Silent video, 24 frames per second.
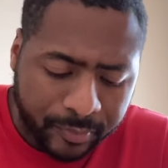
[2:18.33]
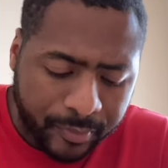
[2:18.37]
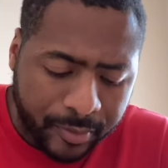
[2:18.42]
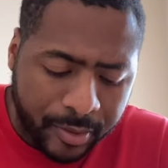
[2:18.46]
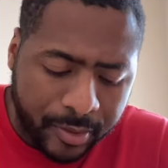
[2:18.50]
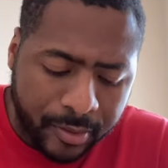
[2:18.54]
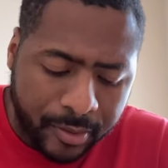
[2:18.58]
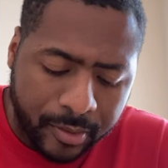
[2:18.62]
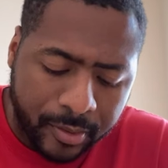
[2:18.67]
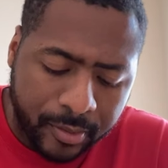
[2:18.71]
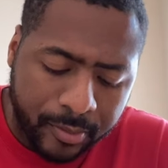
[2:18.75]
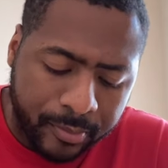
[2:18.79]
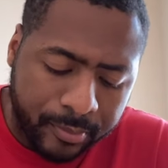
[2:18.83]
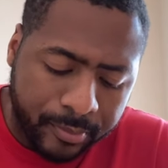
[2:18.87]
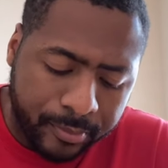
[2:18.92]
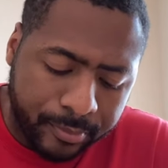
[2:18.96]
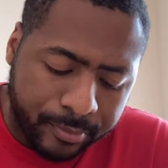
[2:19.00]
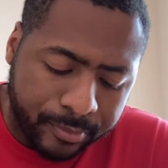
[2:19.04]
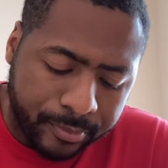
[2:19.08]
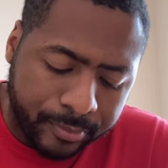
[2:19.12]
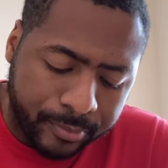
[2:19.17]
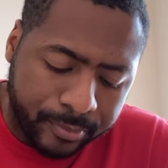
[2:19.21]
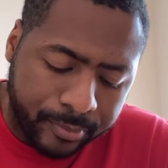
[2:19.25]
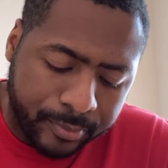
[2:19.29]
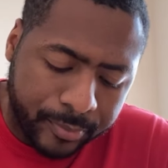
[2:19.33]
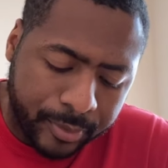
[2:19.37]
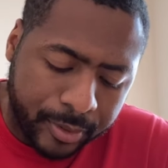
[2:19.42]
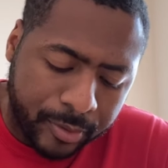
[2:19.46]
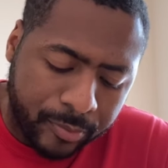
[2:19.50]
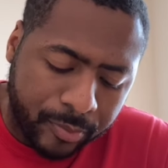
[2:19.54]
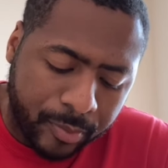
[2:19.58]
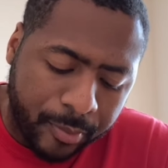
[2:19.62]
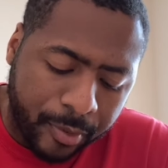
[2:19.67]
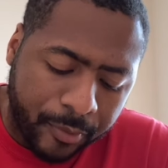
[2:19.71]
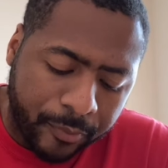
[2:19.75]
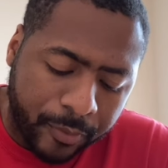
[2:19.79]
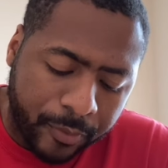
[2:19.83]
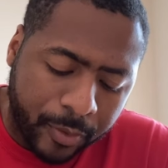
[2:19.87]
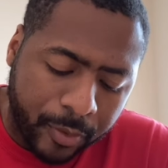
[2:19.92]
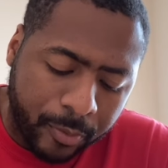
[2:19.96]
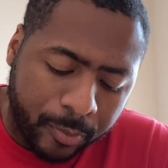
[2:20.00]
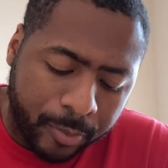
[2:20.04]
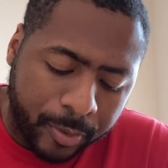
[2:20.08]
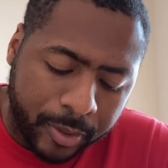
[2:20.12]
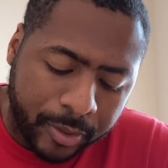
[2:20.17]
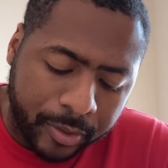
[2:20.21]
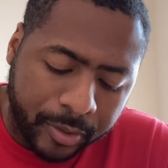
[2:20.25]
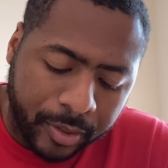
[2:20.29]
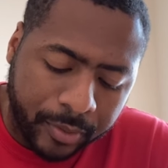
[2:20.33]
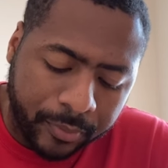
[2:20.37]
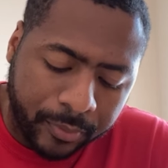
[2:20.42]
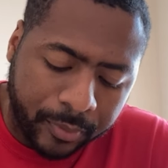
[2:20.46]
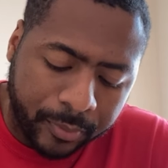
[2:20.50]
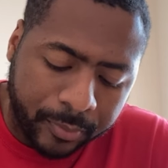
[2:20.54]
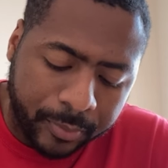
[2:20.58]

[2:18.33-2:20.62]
Um, he's one of my favorite players ever,